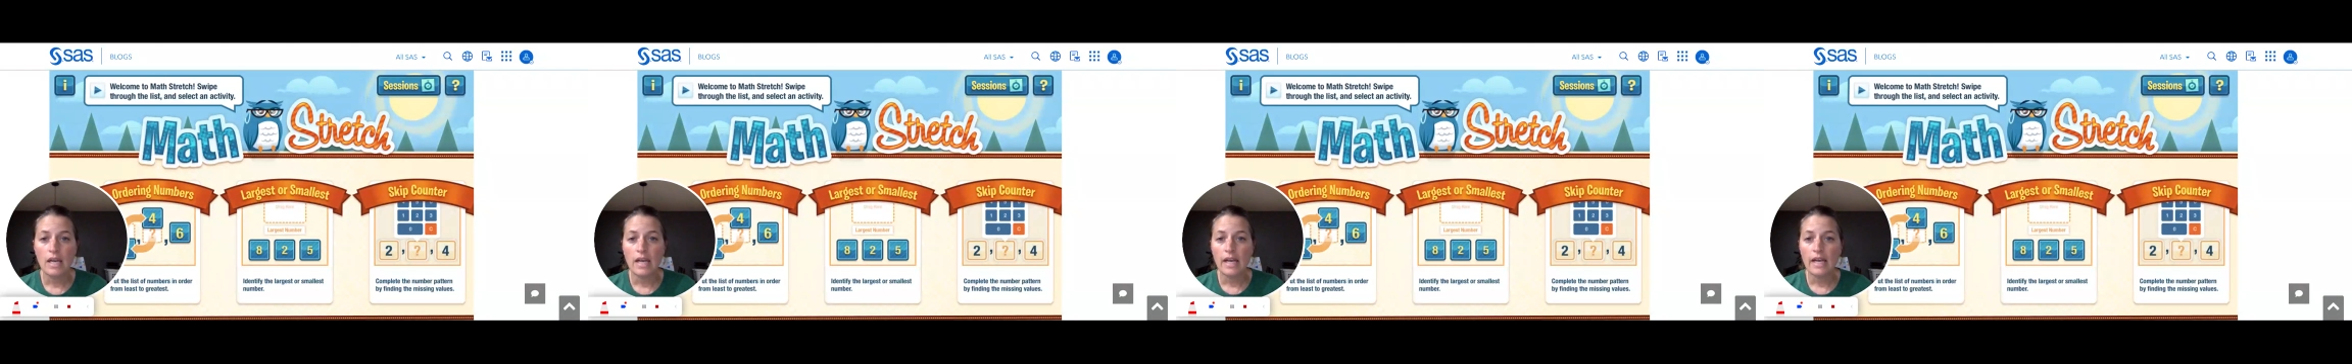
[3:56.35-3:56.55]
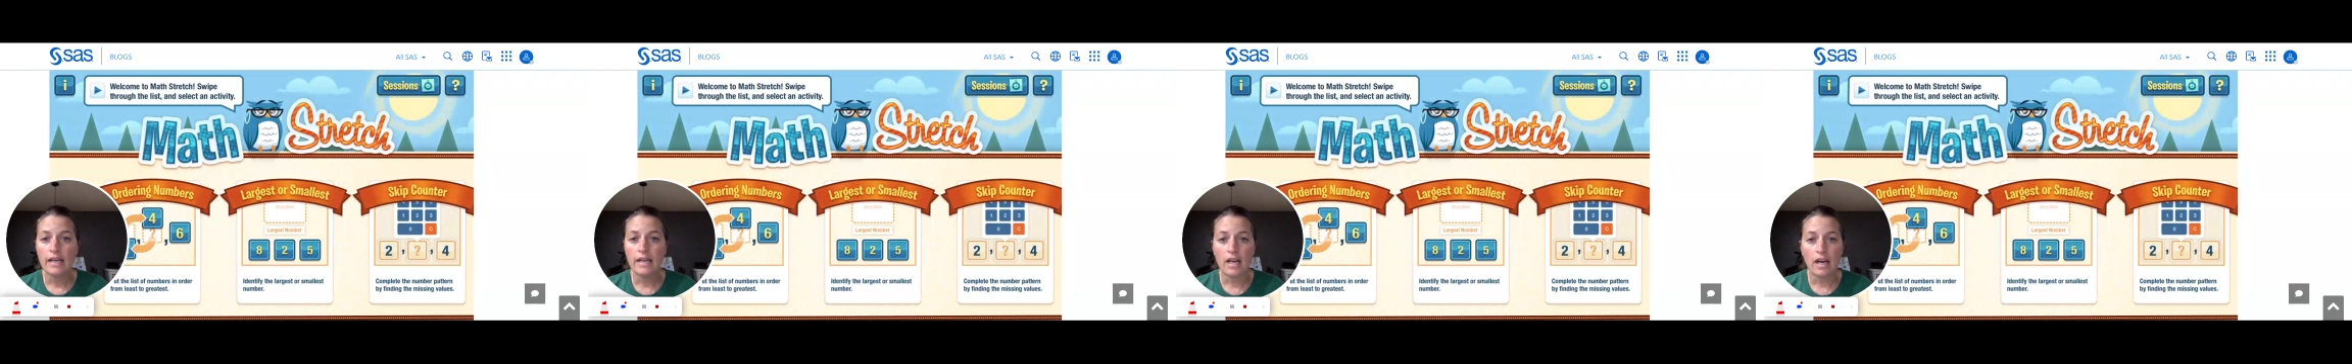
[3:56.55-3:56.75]

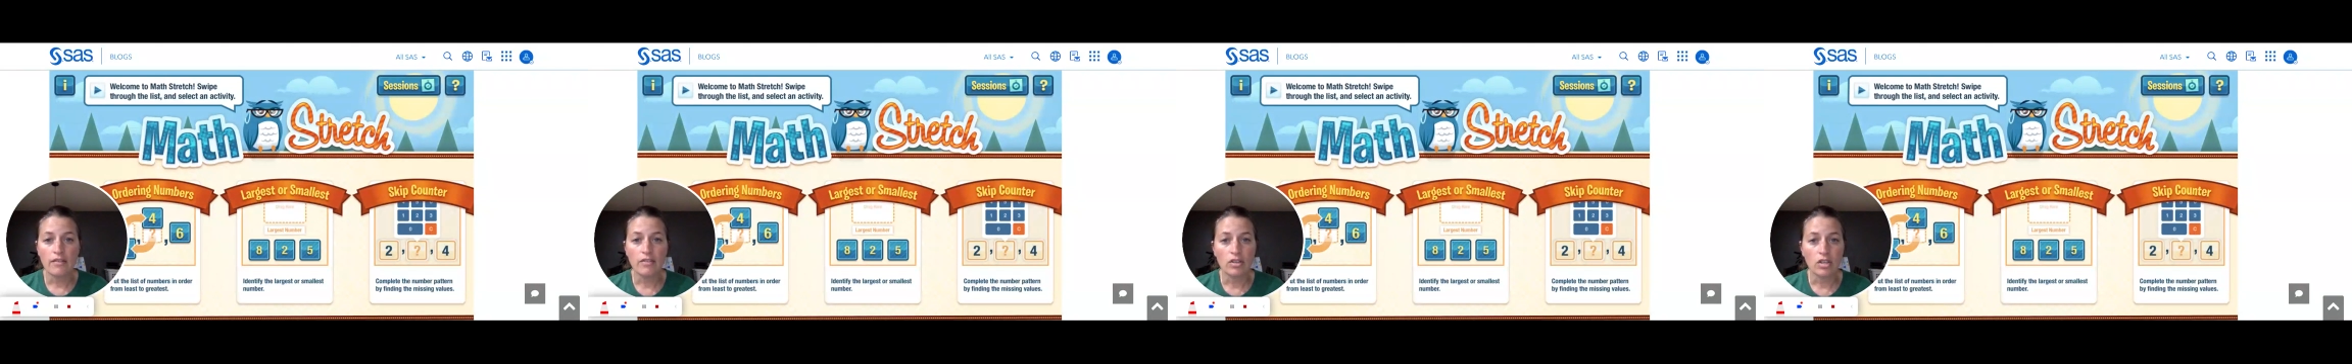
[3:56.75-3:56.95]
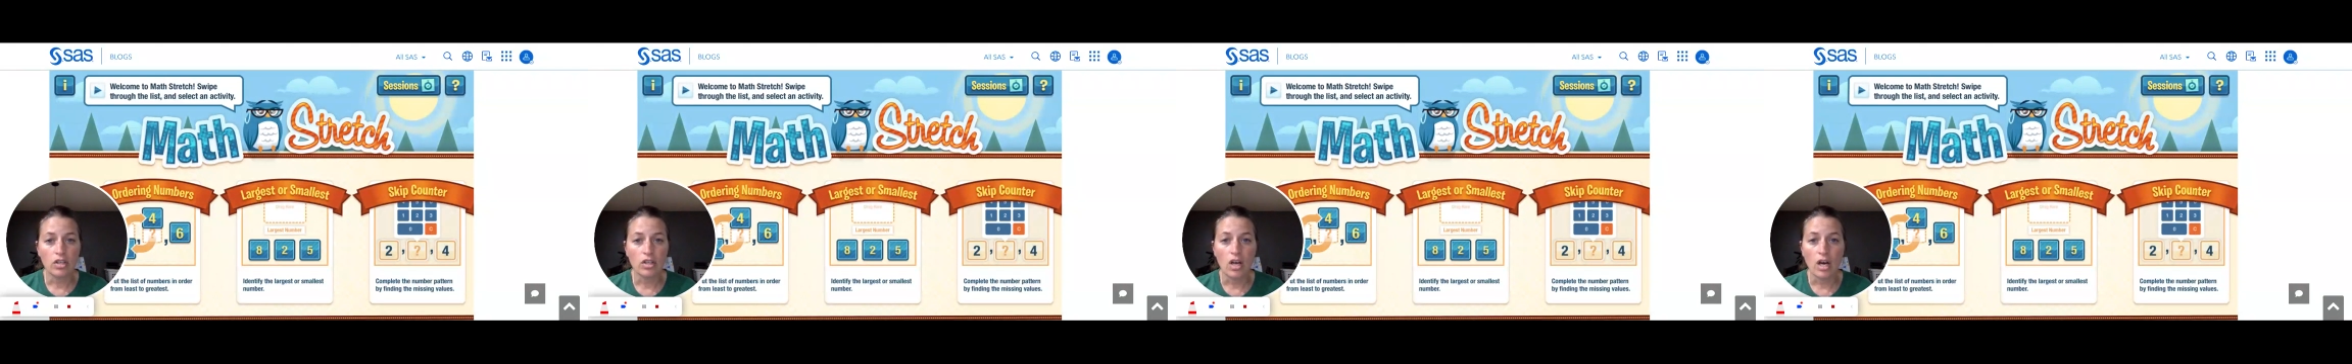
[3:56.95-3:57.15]
it
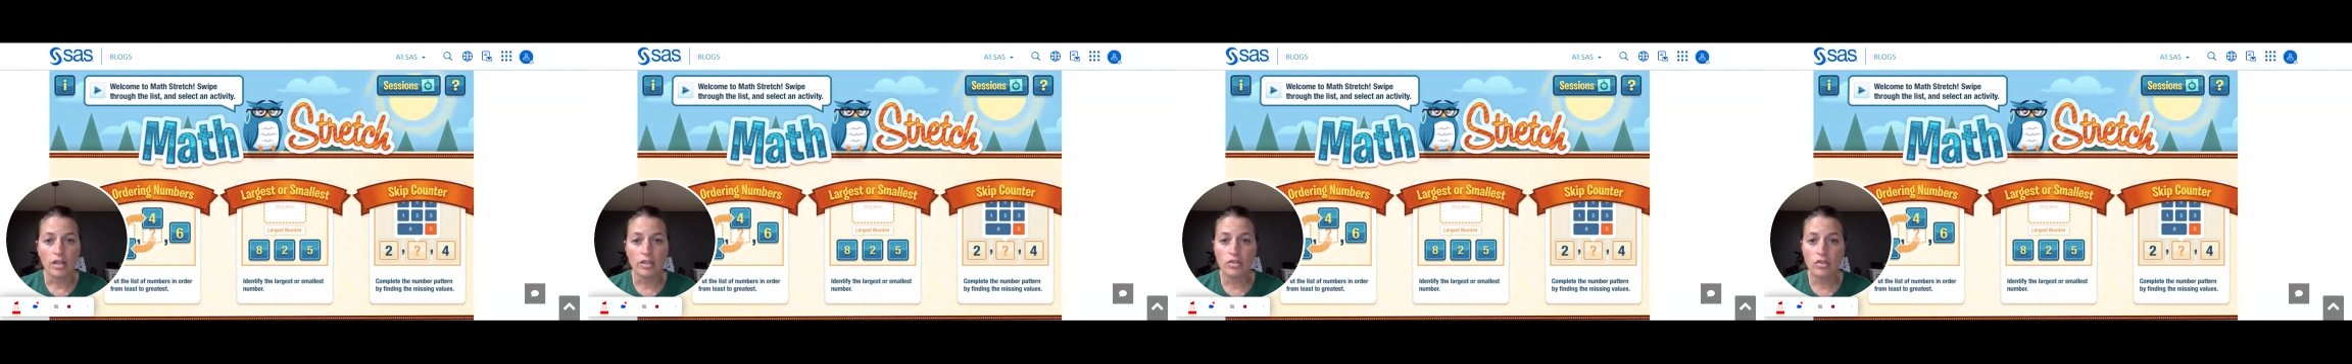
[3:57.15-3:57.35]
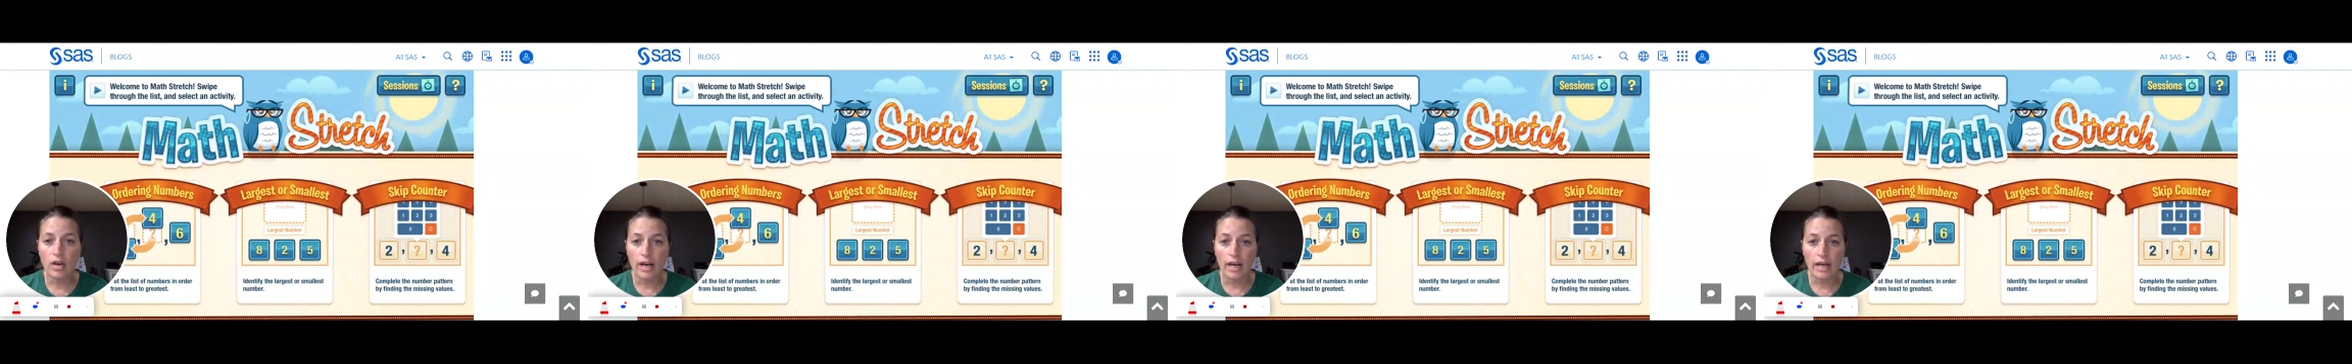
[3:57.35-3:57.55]
covered a lot
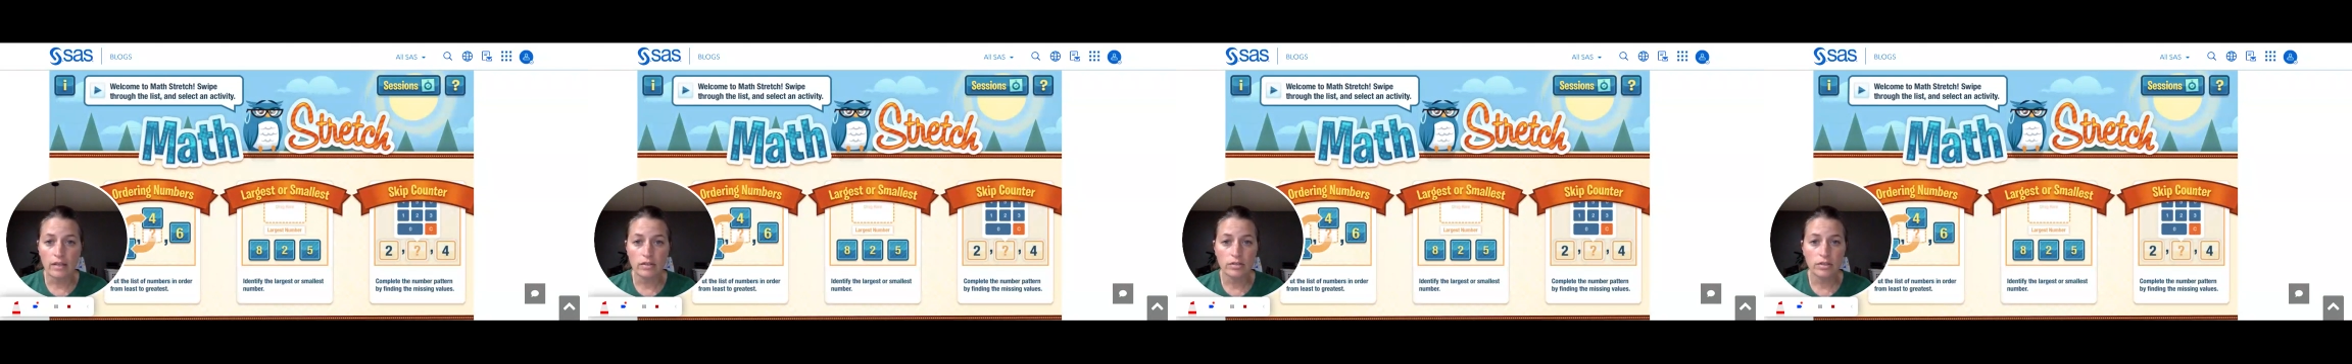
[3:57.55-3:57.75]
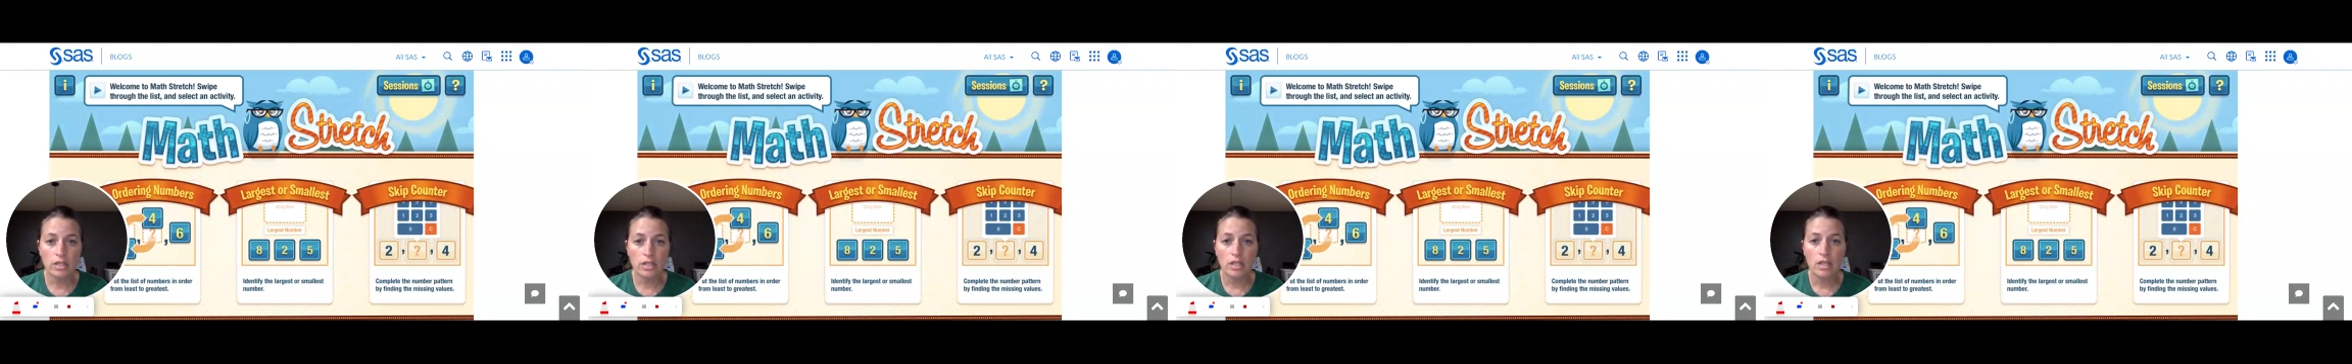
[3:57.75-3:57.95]
of ground.